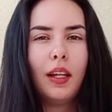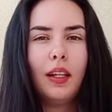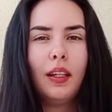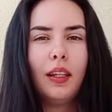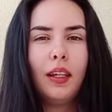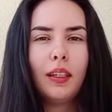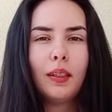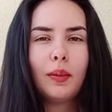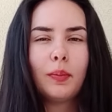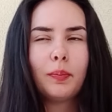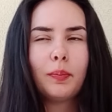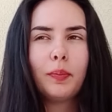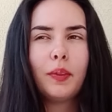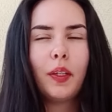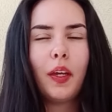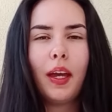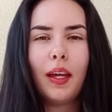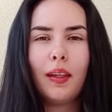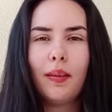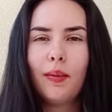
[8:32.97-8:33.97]
Like
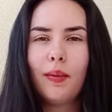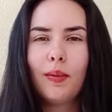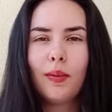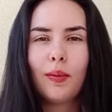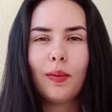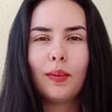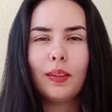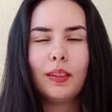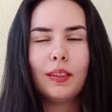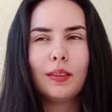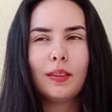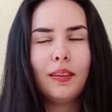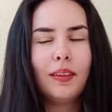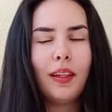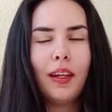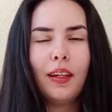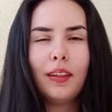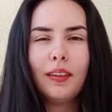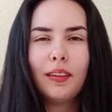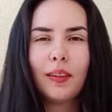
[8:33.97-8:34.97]
the answer is
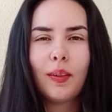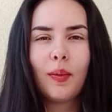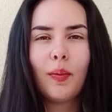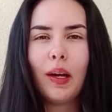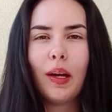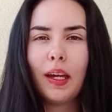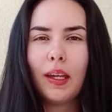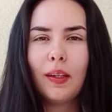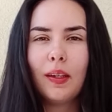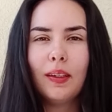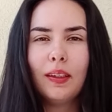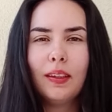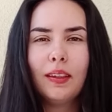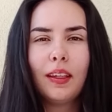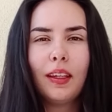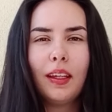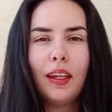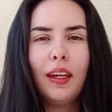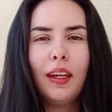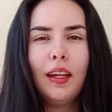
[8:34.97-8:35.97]
not quiet.
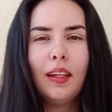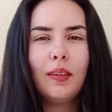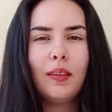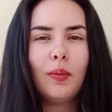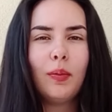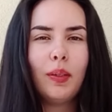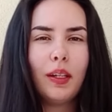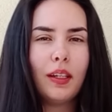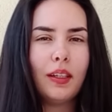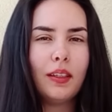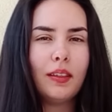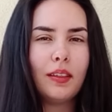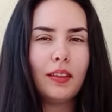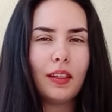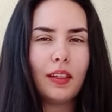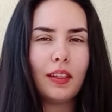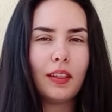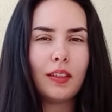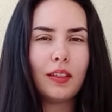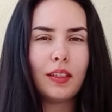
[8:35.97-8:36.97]
The
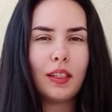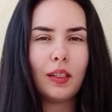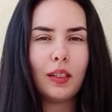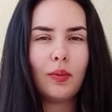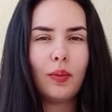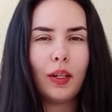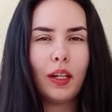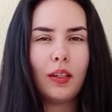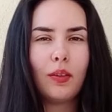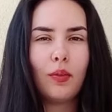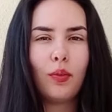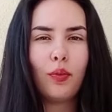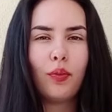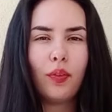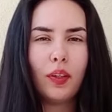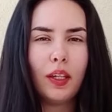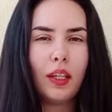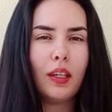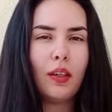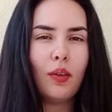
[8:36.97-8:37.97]
reality is that by
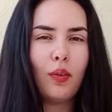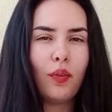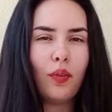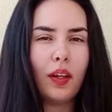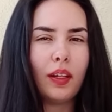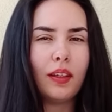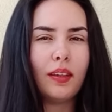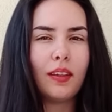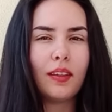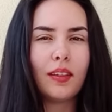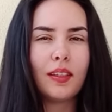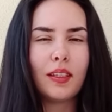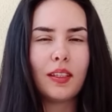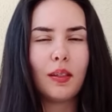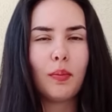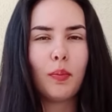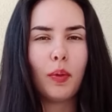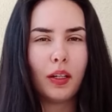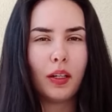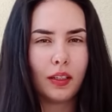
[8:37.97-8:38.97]
free,
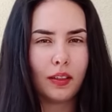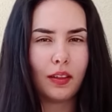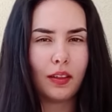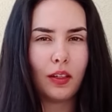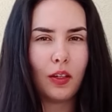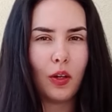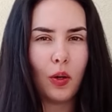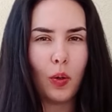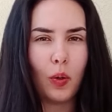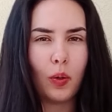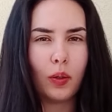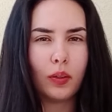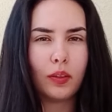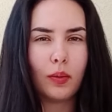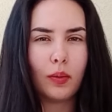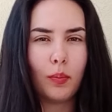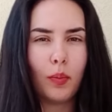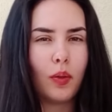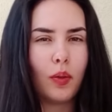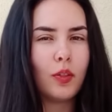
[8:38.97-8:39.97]
fantastic marketing hook, the
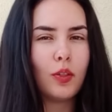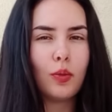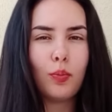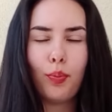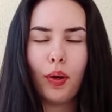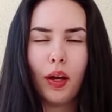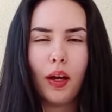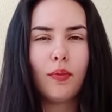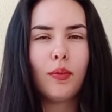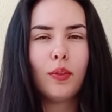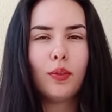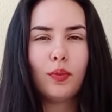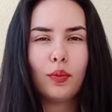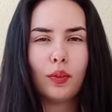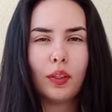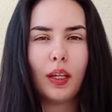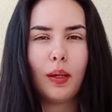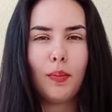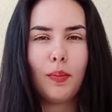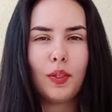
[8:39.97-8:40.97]
most powerful
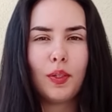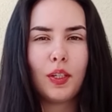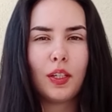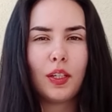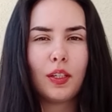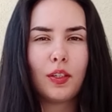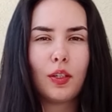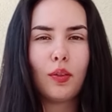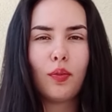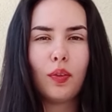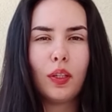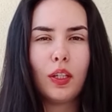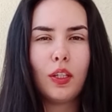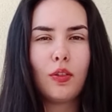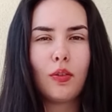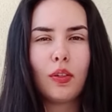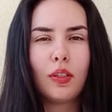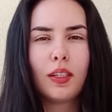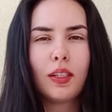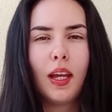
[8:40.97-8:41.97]
game-changing
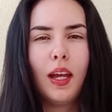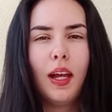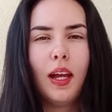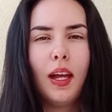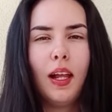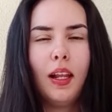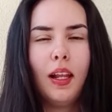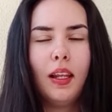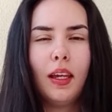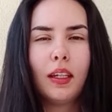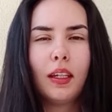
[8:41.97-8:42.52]
features like a